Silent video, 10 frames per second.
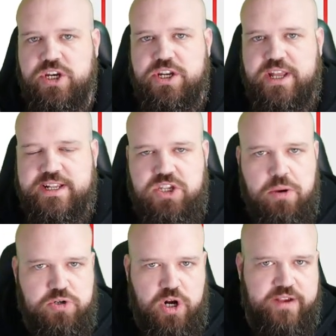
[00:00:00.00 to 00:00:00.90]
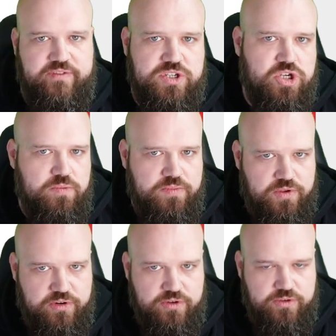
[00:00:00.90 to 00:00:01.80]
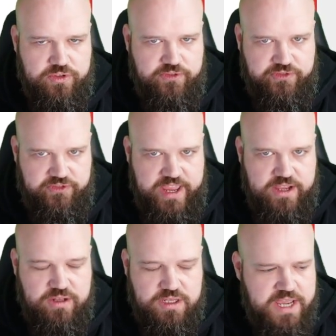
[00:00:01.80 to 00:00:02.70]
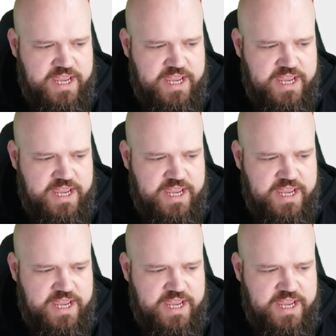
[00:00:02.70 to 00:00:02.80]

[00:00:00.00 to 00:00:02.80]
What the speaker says: and that top driver has come through the field,